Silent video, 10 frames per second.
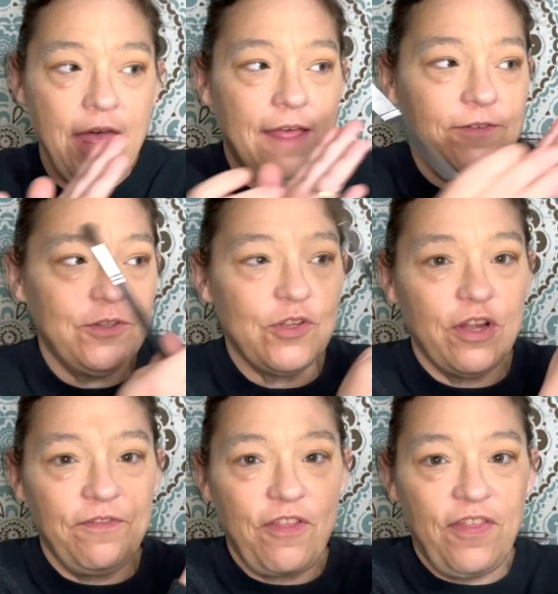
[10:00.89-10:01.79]
I feel
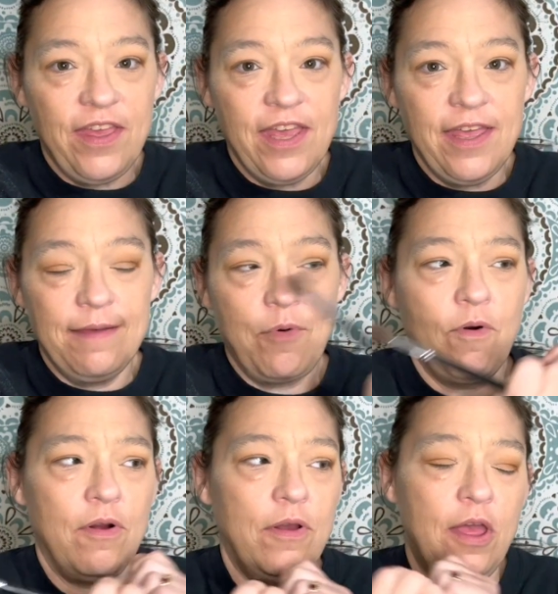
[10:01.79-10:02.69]
sorry for them
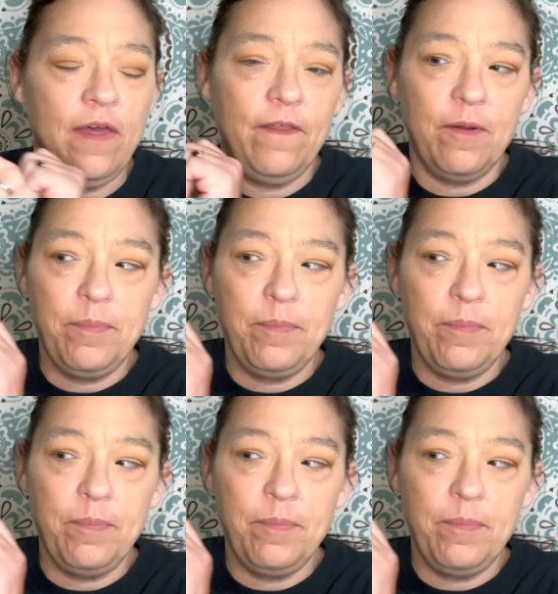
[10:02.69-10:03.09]
or they're